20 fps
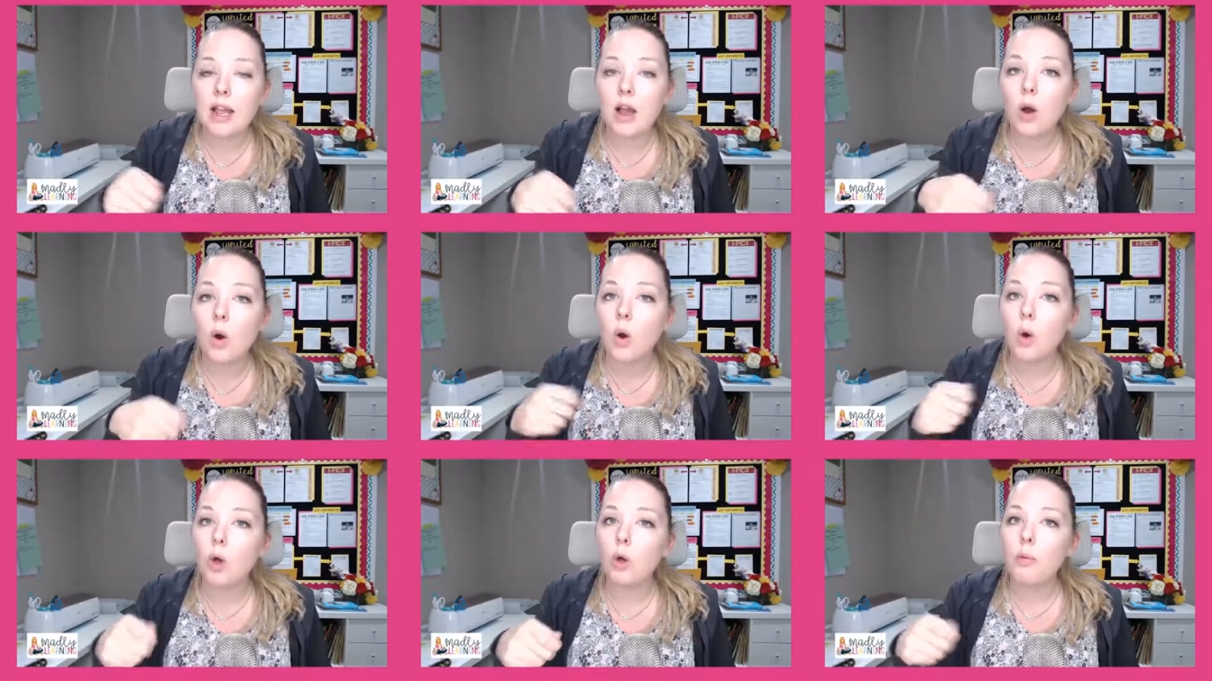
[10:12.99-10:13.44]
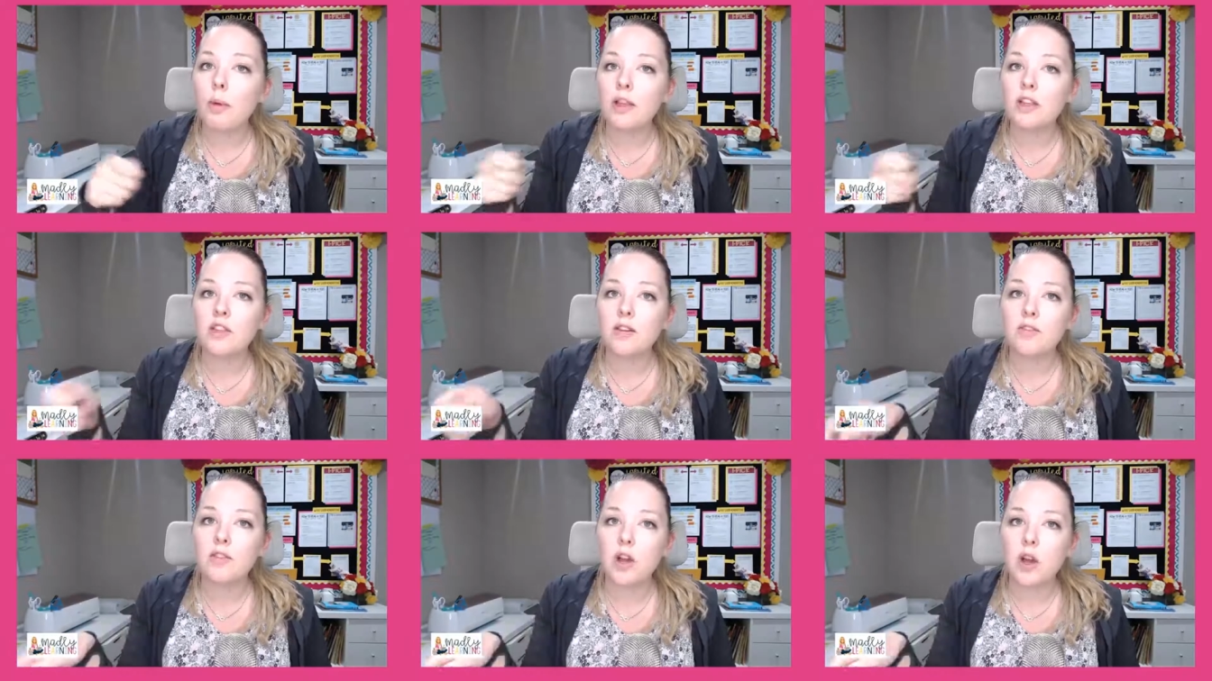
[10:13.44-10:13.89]
a whole bunch
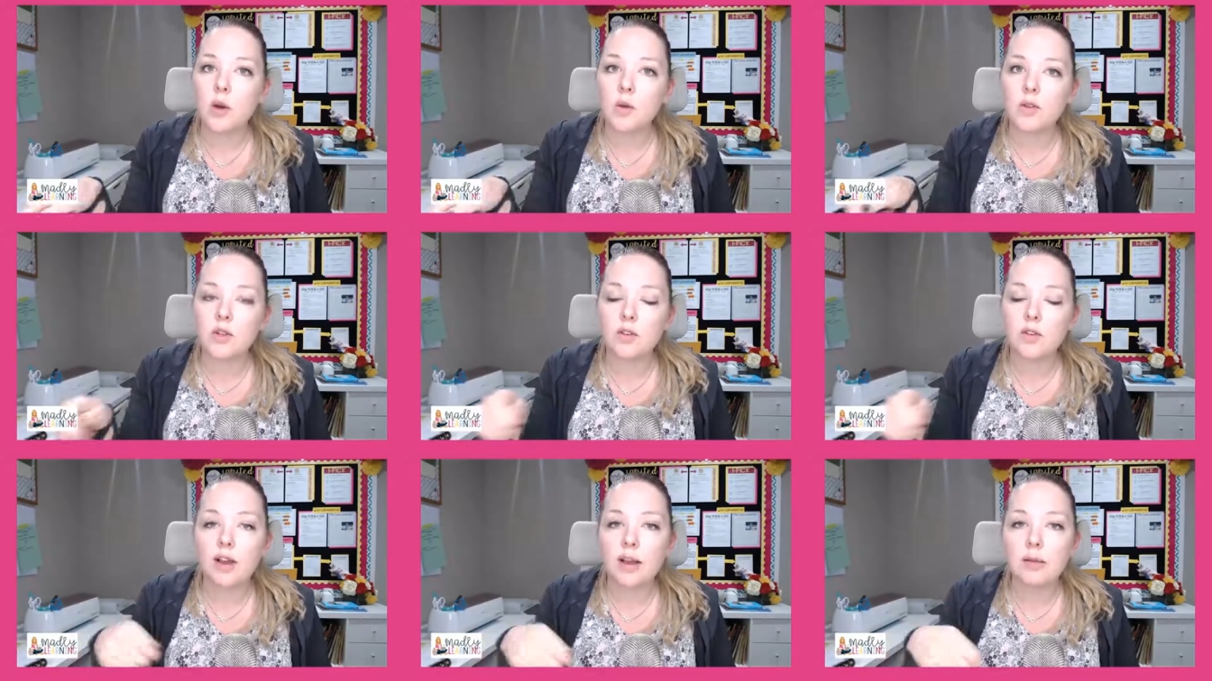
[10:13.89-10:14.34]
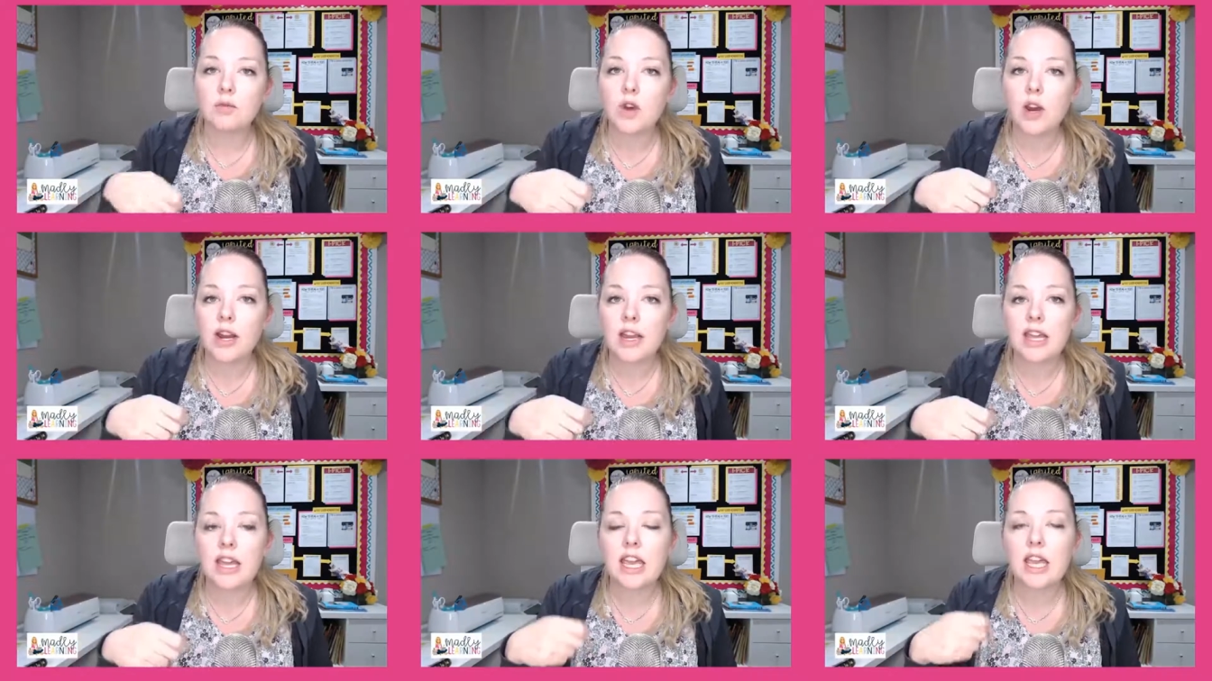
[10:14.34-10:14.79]
of notes. So if I'm
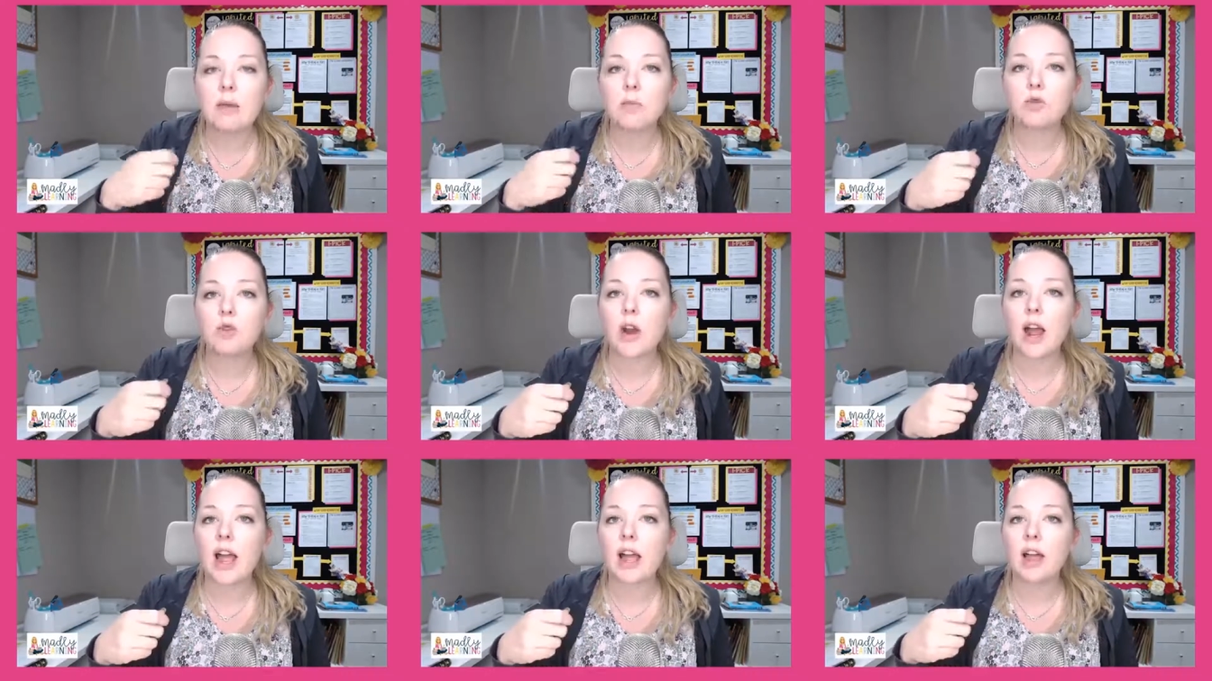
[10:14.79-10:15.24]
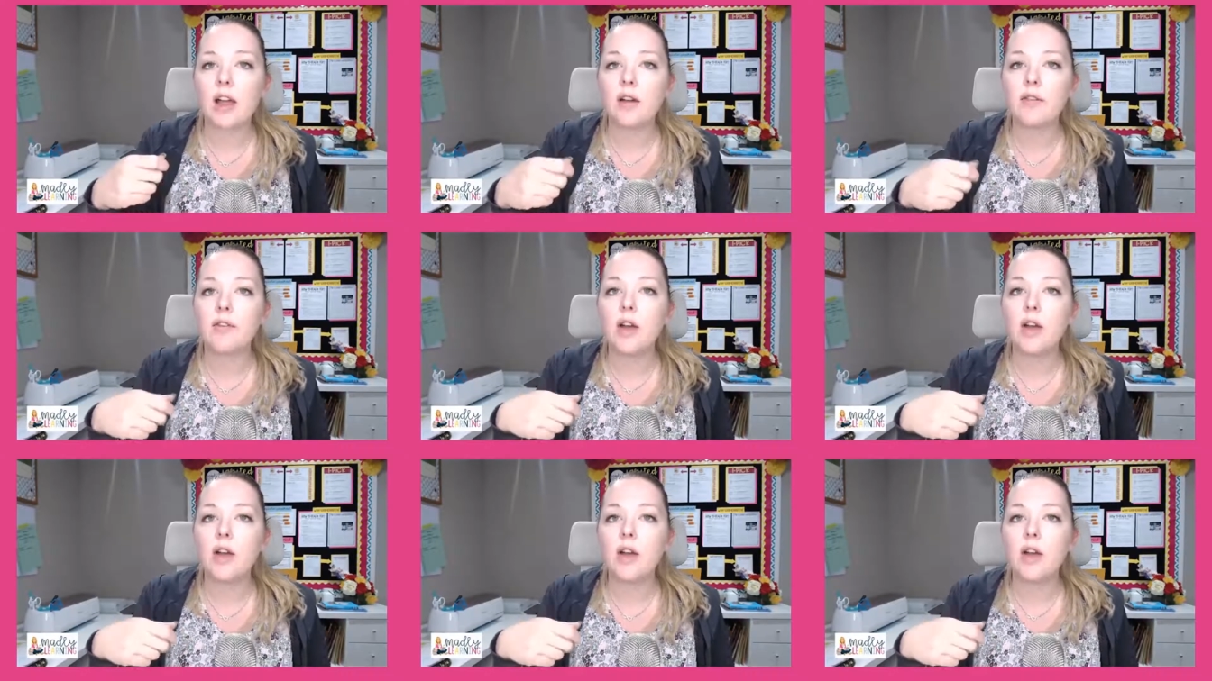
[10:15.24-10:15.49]
trying to keep track of